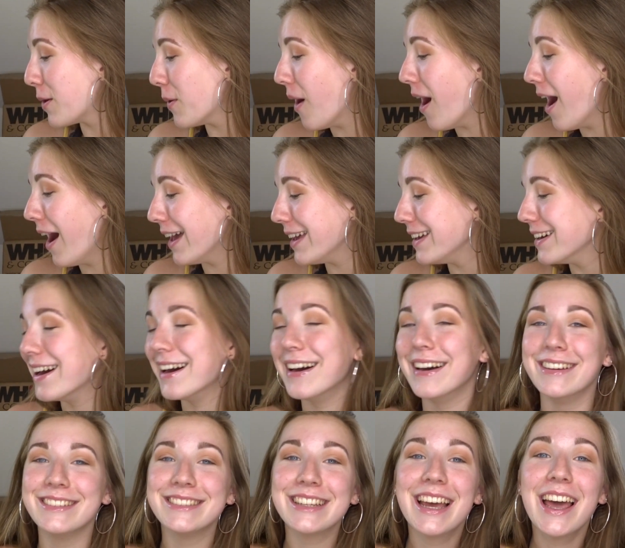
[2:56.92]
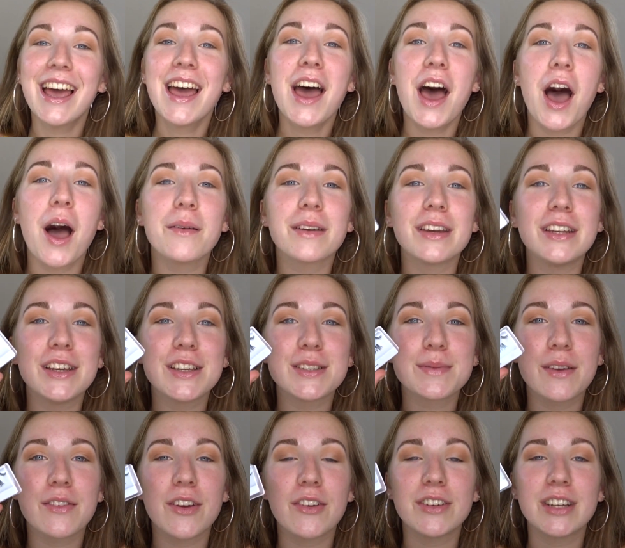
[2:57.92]
quiet! I'm going to use
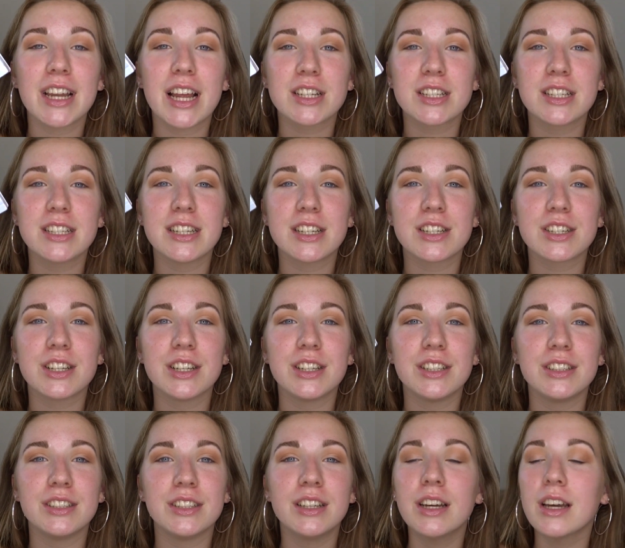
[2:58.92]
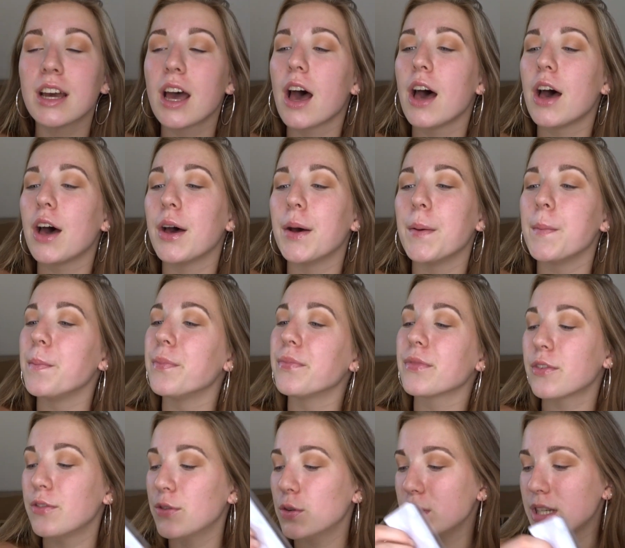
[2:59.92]
my favourite Natural Edition
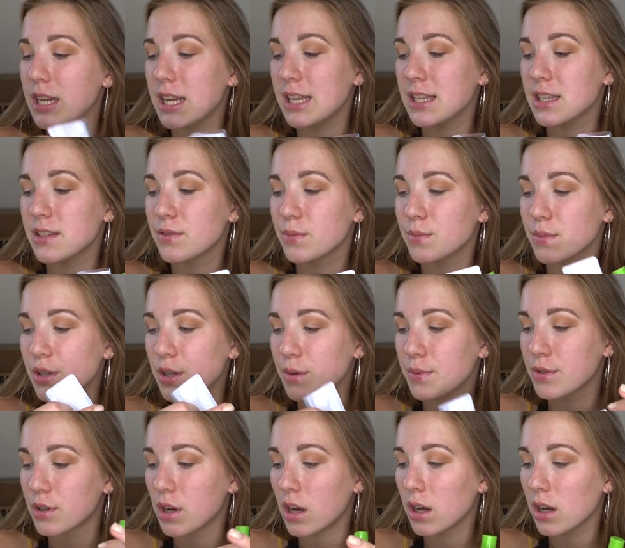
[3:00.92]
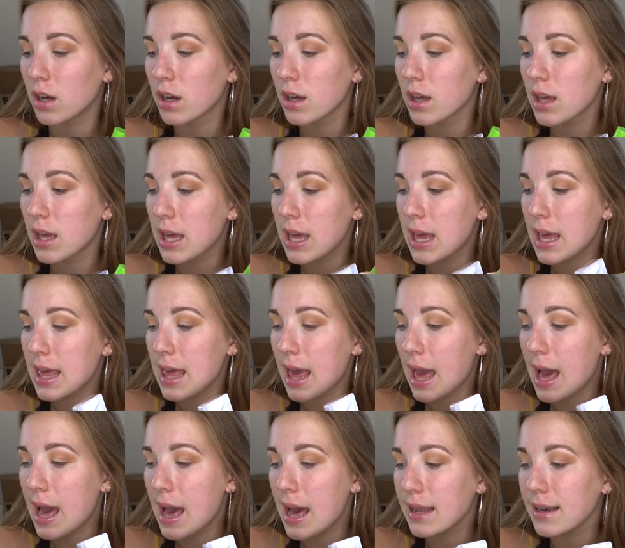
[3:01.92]
14s from Superdrug.
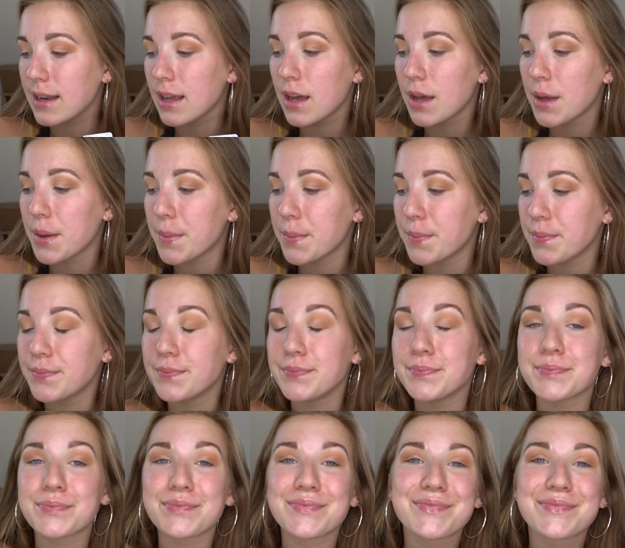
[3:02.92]
And